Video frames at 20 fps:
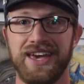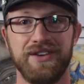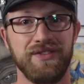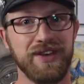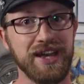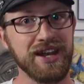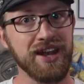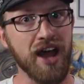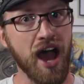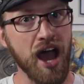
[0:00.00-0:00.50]

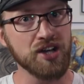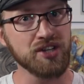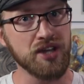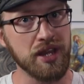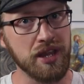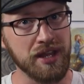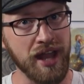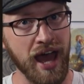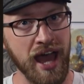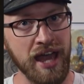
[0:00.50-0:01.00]
giving
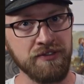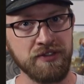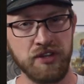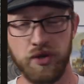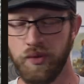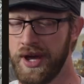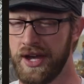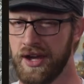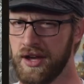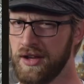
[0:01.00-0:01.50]
Naja's Knife
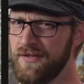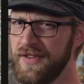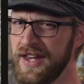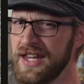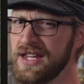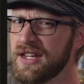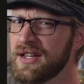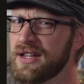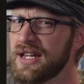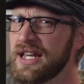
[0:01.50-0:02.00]
to a
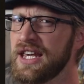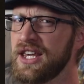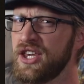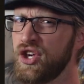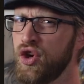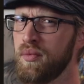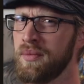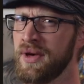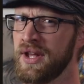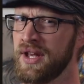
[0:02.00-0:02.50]
conveniently
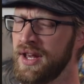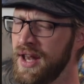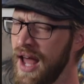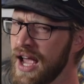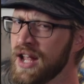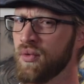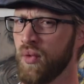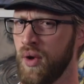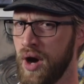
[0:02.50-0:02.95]
human Night